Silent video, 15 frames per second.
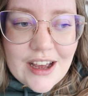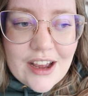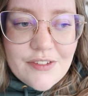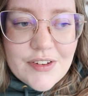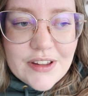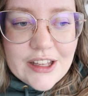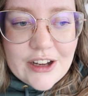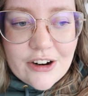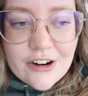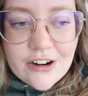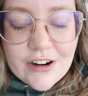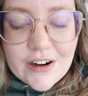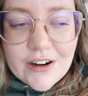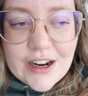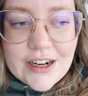I feel like
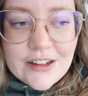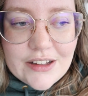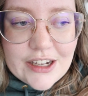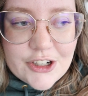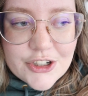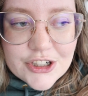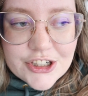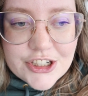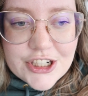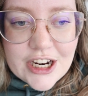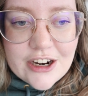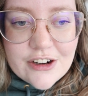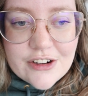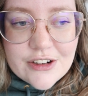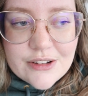her and Electra
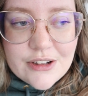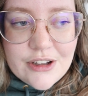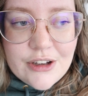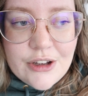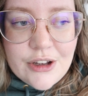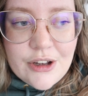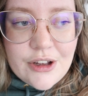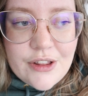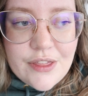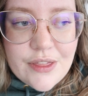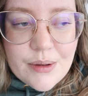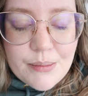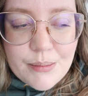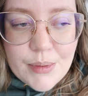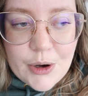shared
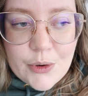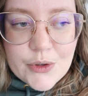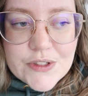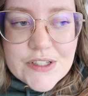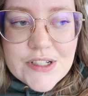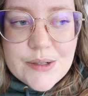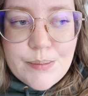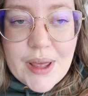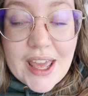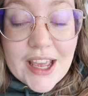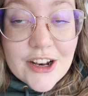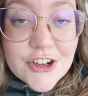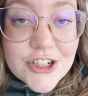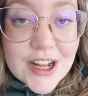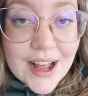the most
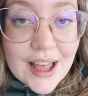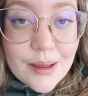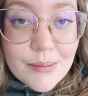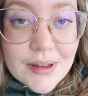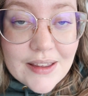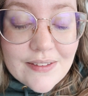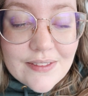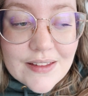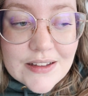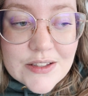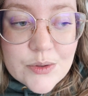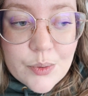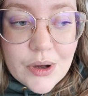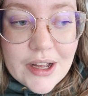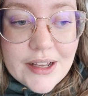page time in
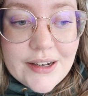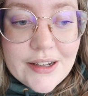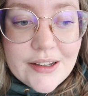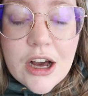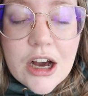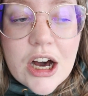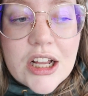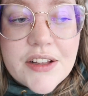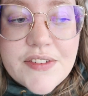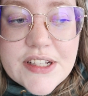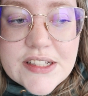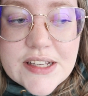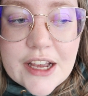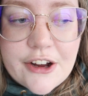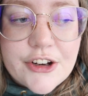this one. All of
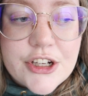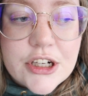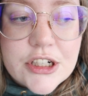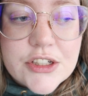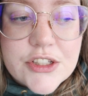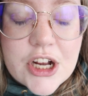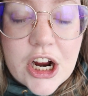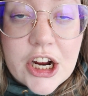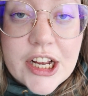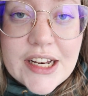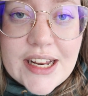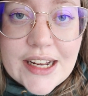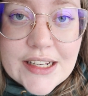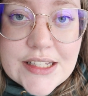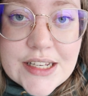these characters are
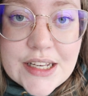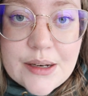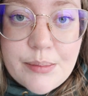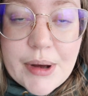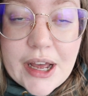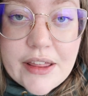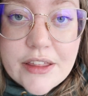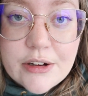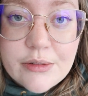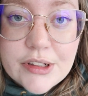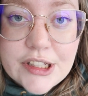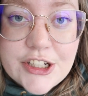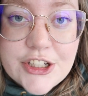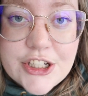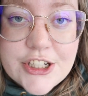connected by their
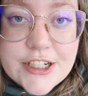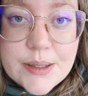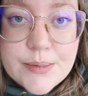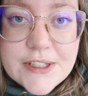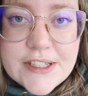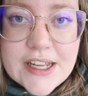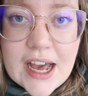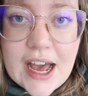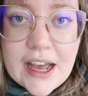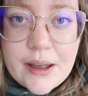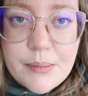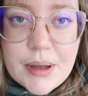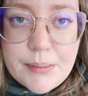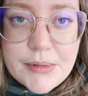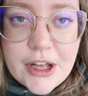relationships to
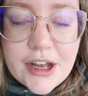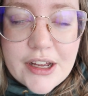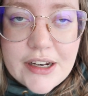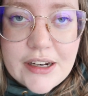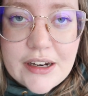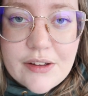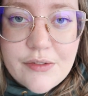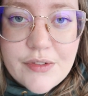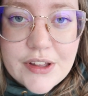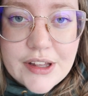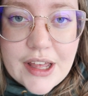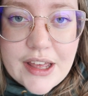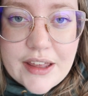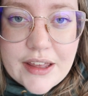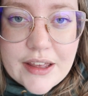Agamemnon, and I feel
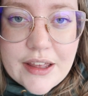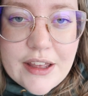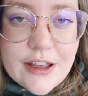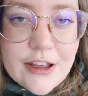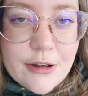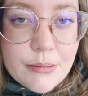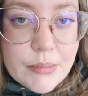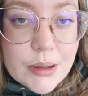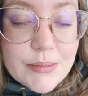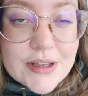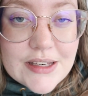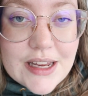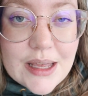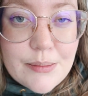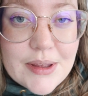like maybe
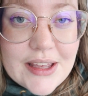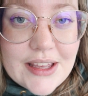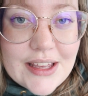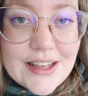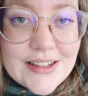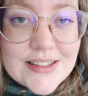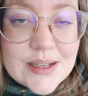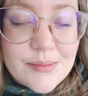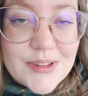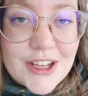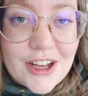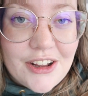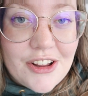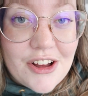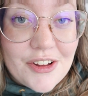naming it
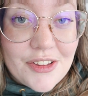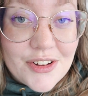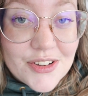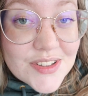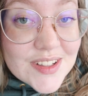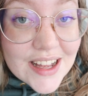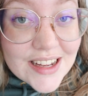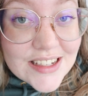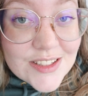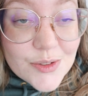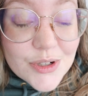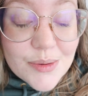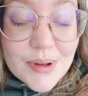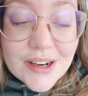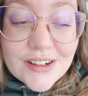something along those lines
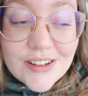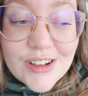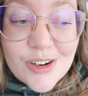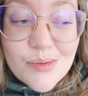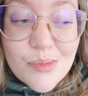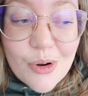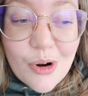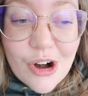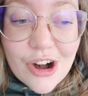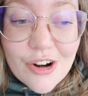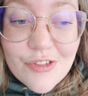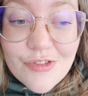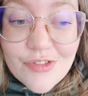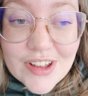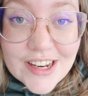would have been a little
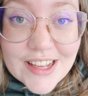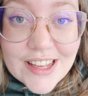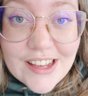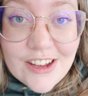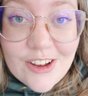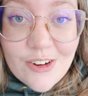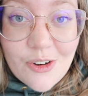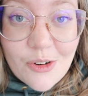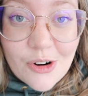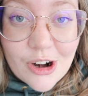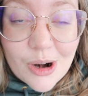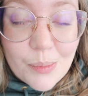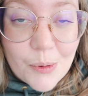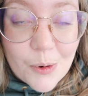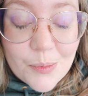more fitting
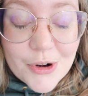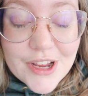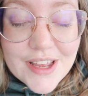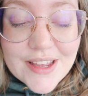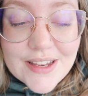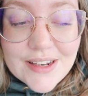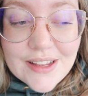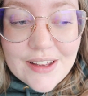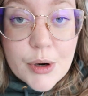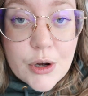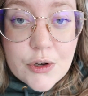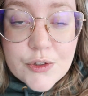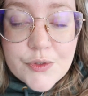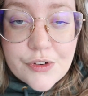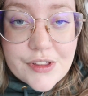or appropriate.
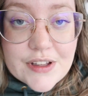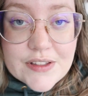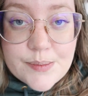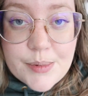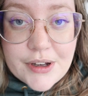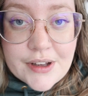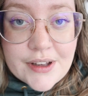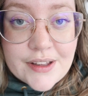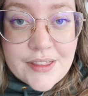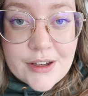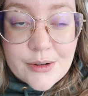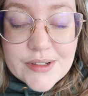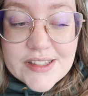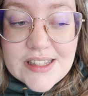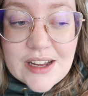Pros for this book:
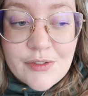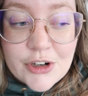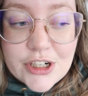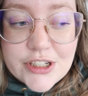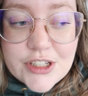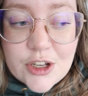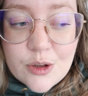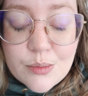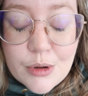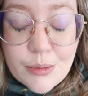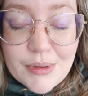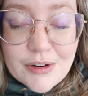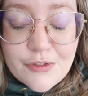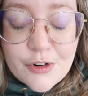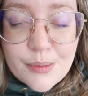there was never a dull
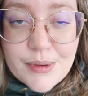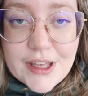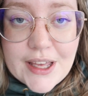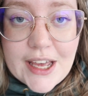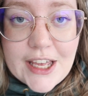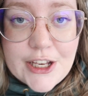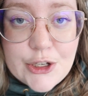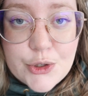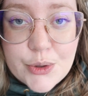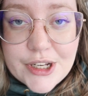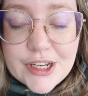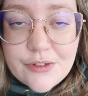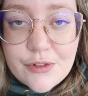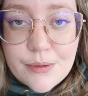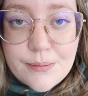moment for me. I
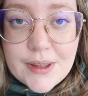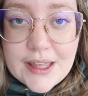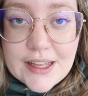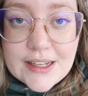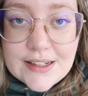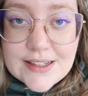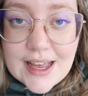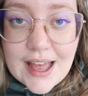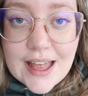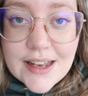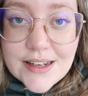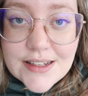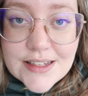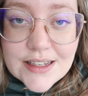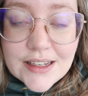enjoyed it from beginning to
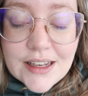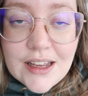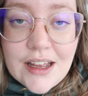end.